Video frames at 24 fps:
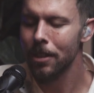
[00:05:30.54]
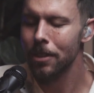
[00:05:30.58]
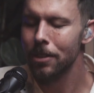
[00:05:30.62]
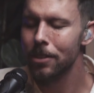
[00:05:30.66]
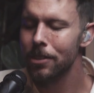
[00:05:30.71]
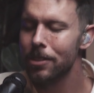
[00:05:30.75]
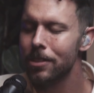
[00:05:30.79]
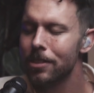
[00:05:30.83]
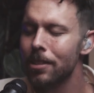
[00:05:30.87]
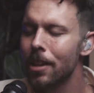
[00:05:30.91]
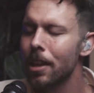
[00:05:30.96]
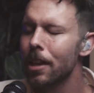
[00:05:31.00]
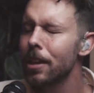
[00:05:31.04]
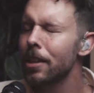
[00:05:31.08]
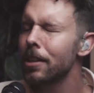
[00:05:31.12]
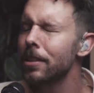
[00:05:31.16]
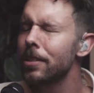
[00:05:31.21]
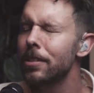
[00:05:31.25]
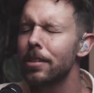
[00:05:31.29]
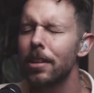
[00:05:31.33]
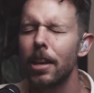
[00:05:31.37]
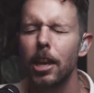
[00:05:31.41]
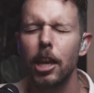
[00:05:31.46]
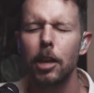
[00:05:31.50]
you set
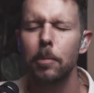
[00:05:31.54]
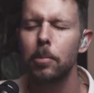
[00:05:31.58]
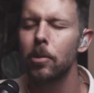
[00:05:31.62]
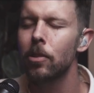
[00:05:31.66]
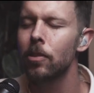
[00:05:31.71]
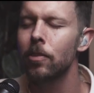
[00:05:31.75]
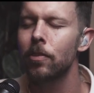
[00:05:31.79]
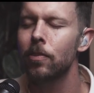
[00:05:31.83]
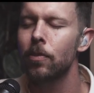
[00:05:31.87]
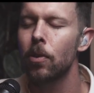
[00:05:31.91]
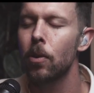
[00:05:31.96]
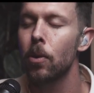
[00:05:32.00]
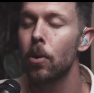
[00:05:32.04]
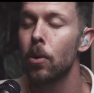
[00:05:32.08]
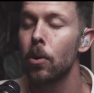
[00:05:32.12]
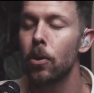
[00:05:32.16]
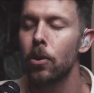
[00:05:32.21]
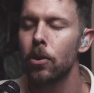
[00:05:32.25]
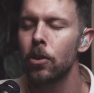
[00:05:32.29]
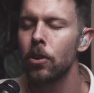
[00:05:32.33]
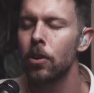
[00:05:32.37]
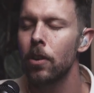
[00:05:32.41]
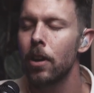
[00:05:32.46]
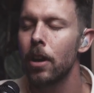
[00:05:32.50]
a table
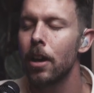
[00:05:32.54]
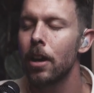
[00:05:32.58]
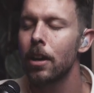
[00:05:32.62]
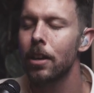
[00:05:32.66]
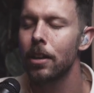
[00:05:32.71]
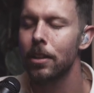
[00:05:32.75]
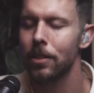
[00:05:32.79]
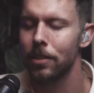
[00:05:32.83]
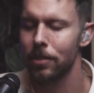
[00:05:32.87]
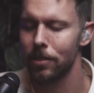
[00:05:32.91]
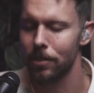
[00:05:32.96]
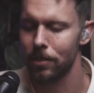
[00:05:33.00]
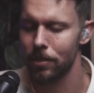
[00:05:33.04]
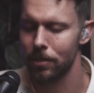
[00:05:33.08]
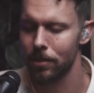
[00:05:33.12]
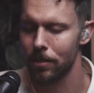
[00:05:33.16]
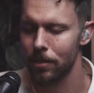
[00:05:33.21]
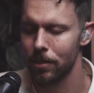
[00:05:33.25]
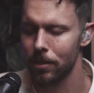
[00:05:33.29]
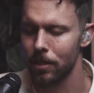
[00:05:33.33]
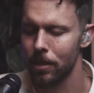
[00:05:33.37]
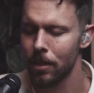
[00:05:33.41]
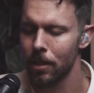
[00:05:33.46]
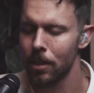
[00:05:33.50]
for
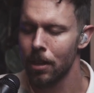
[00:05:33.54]
us.